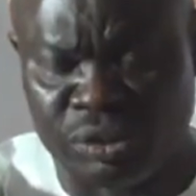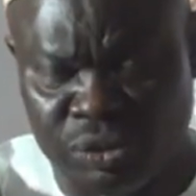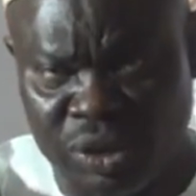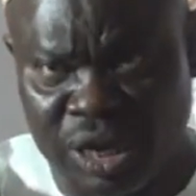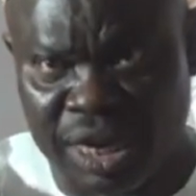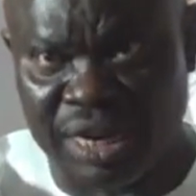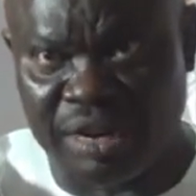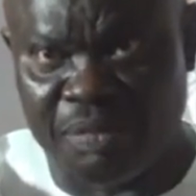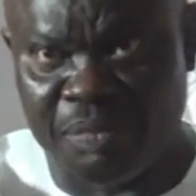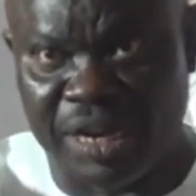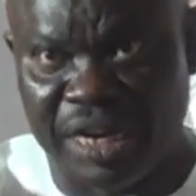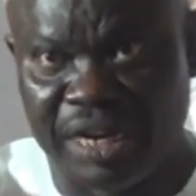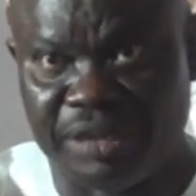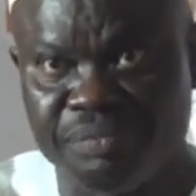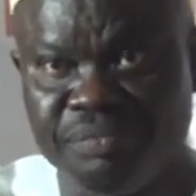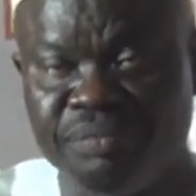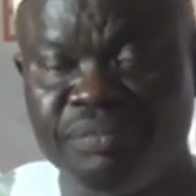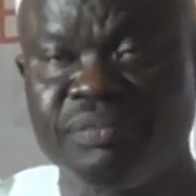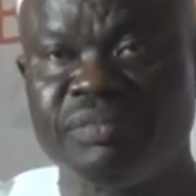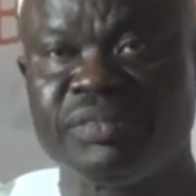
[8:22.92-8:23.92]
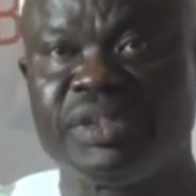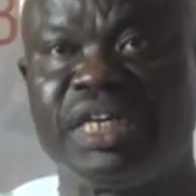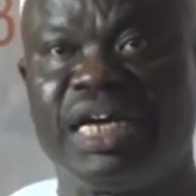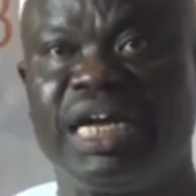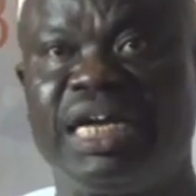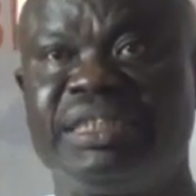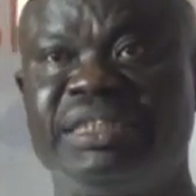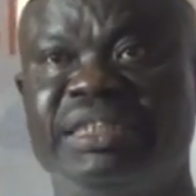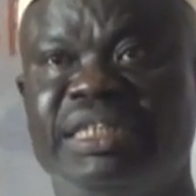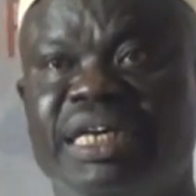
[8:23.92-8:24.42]
Calabar.
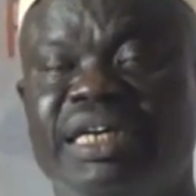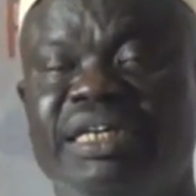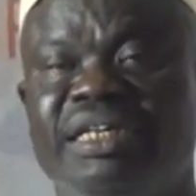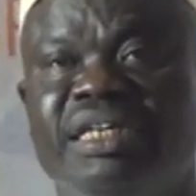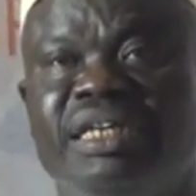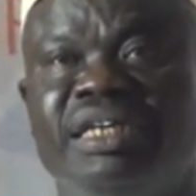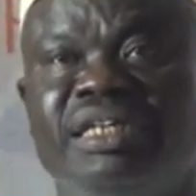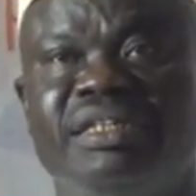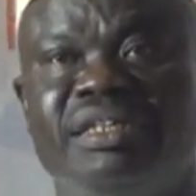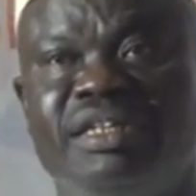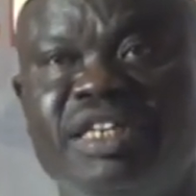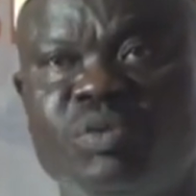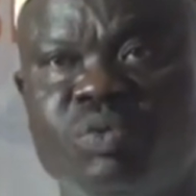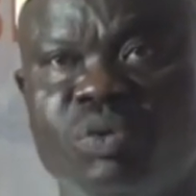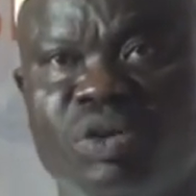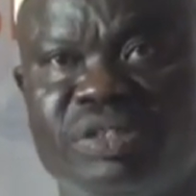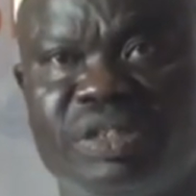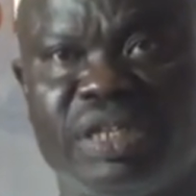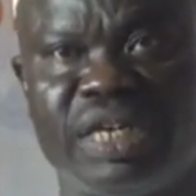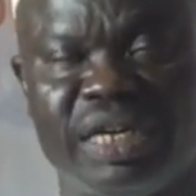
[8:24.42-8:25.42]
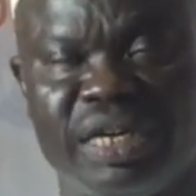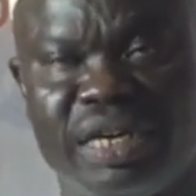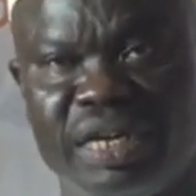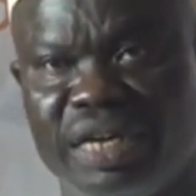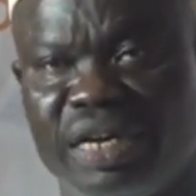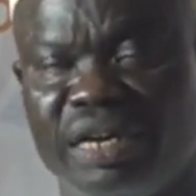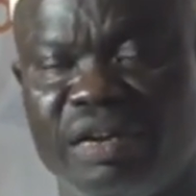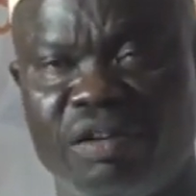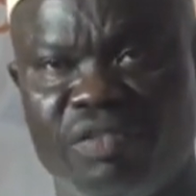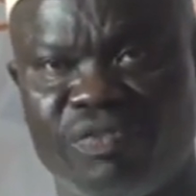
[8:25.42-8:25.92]
And this was,
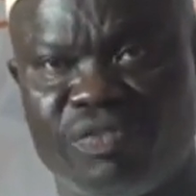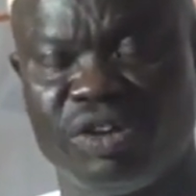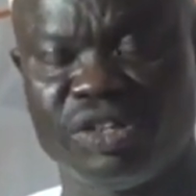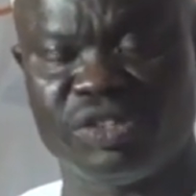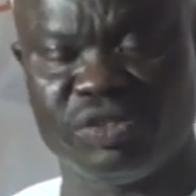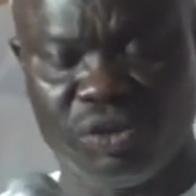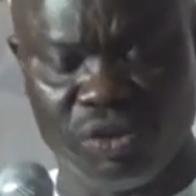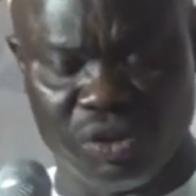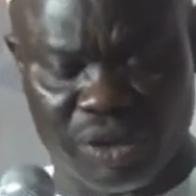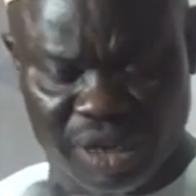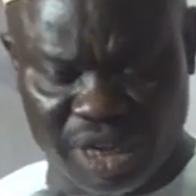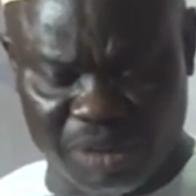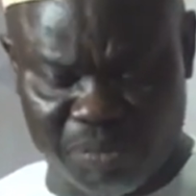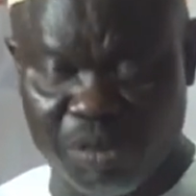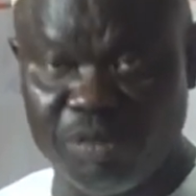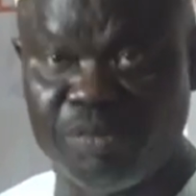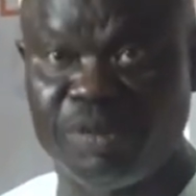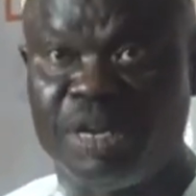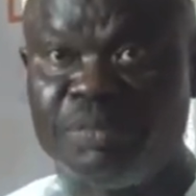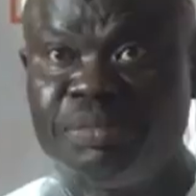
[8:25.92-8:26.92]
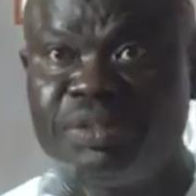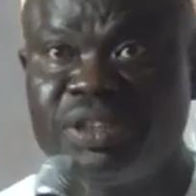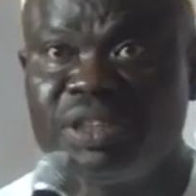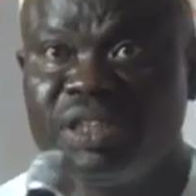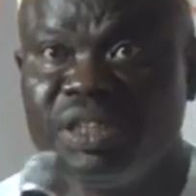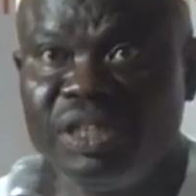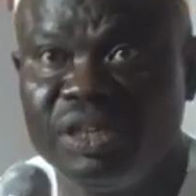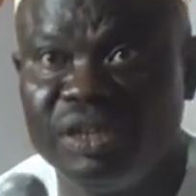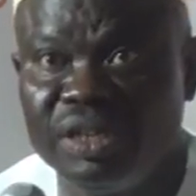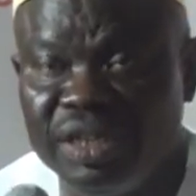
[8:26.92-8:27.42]
of course, one of the great problems
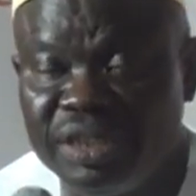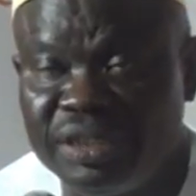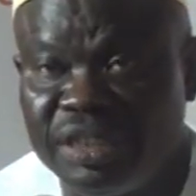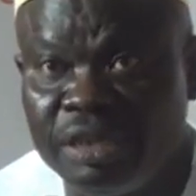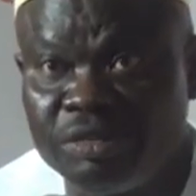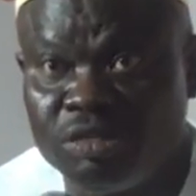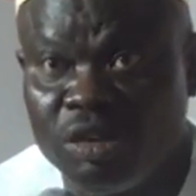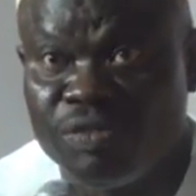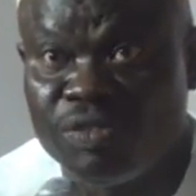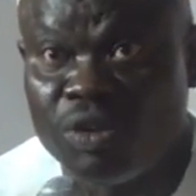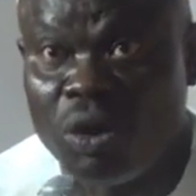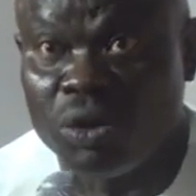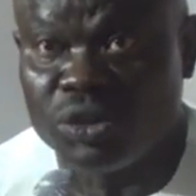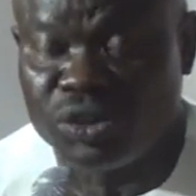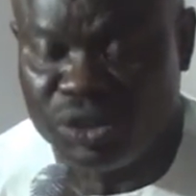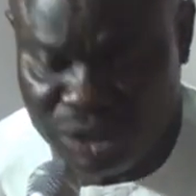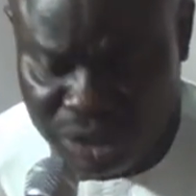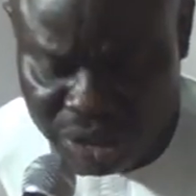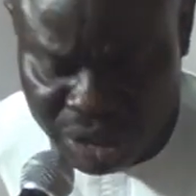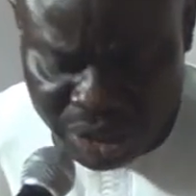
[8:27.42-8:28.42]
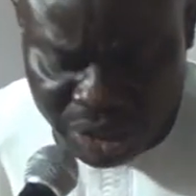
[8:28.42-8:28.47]
in terms of cost